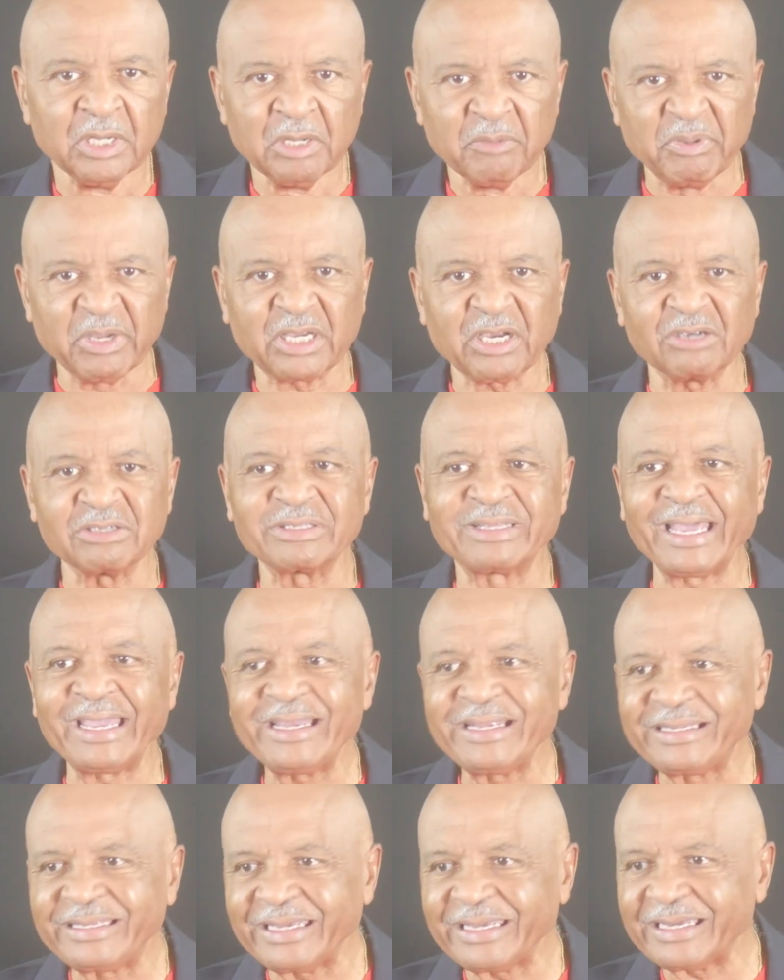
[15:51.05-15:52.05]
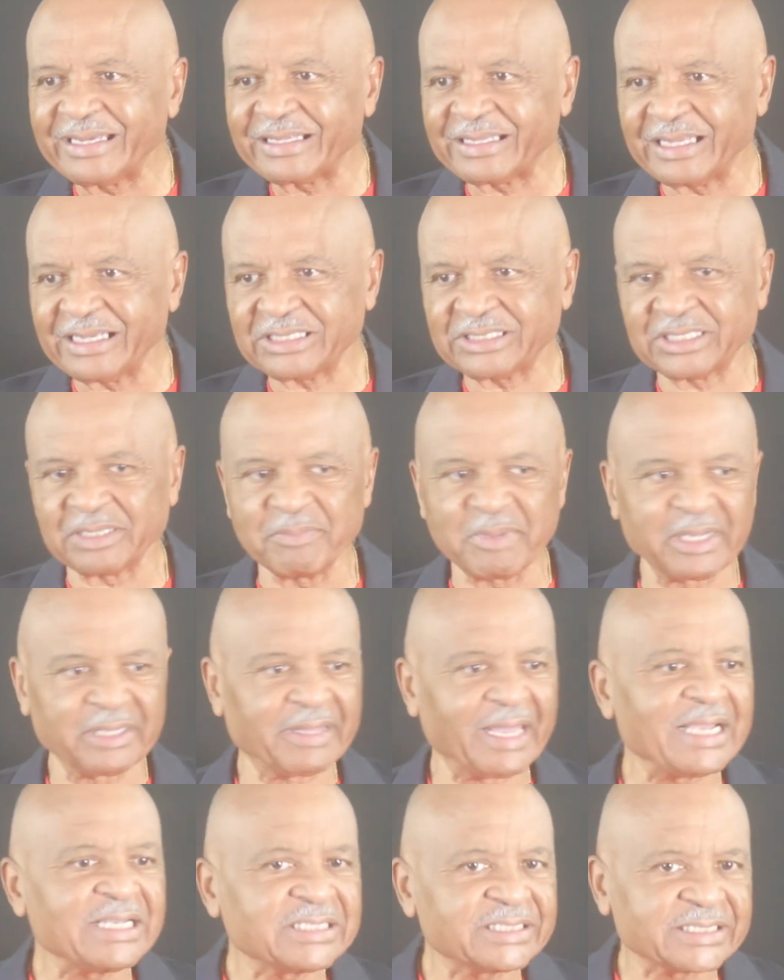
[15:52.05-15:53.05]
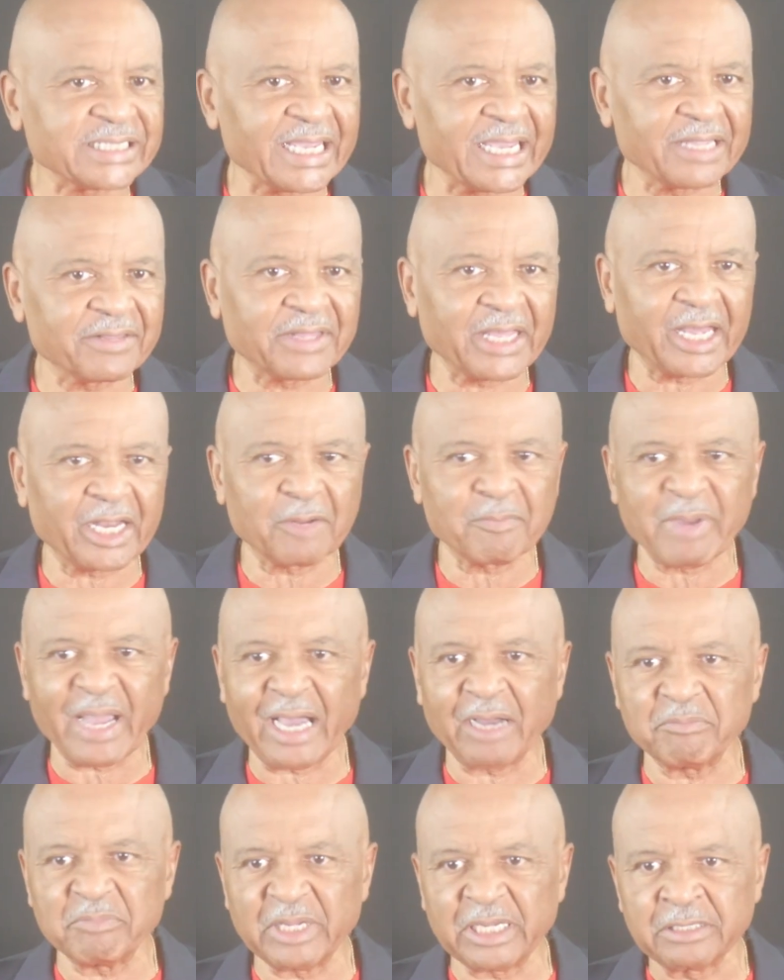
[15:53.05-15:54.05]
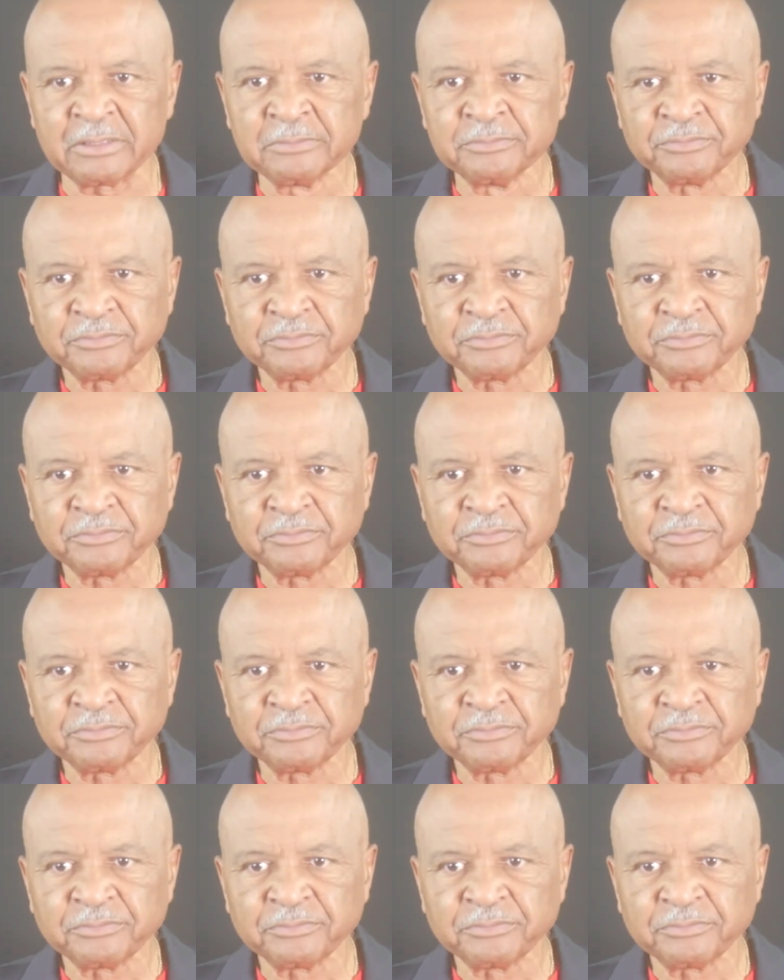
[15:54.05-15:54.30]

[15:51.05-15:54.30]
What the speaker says: because they did this to me. They said that about me.